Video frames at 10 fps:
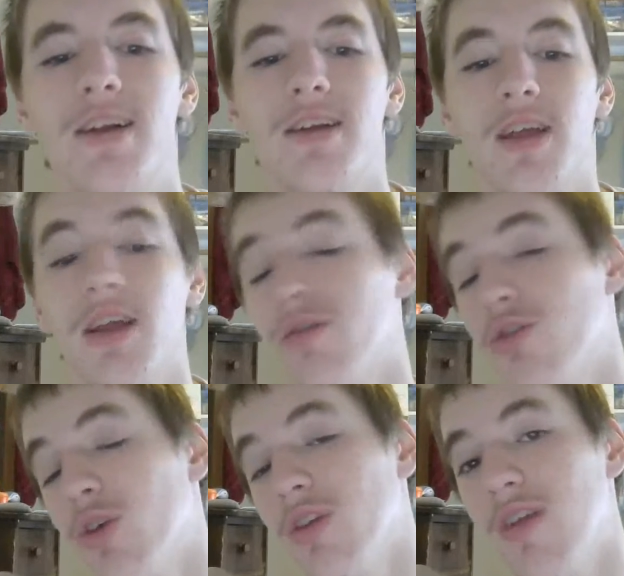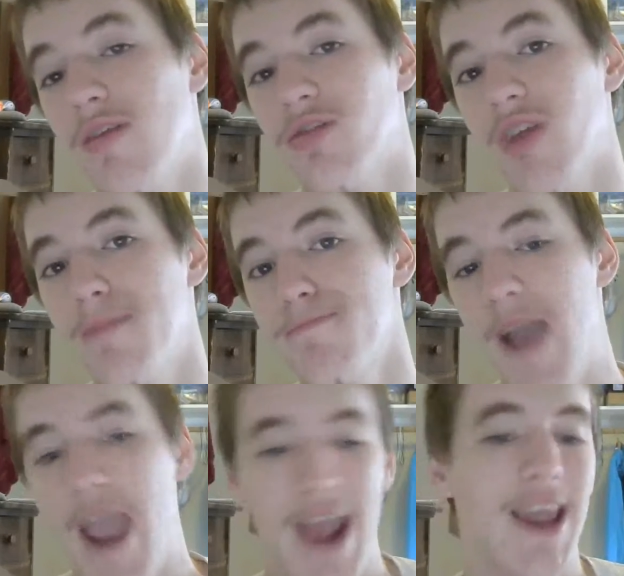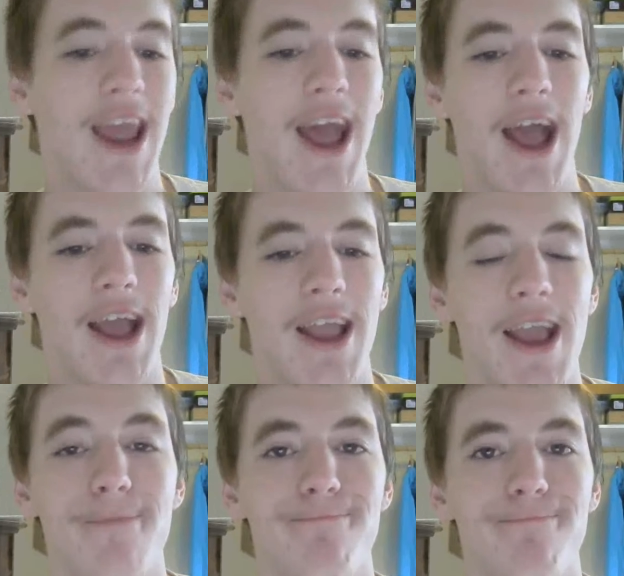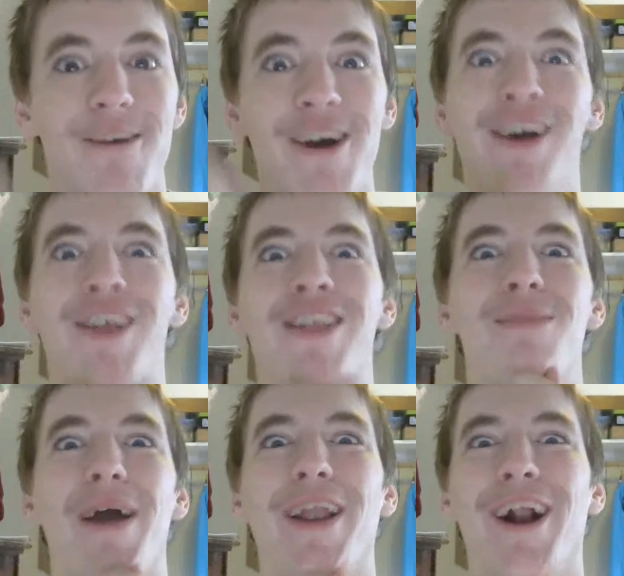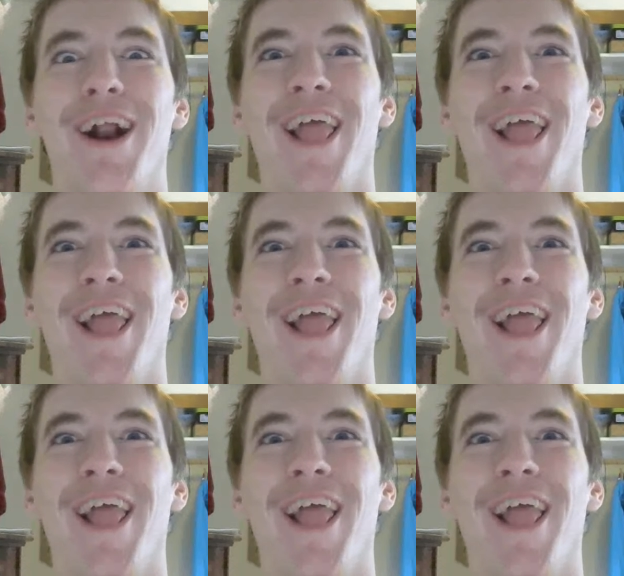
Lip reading: Thank you for joining the Fluffers fam, and yeah, later.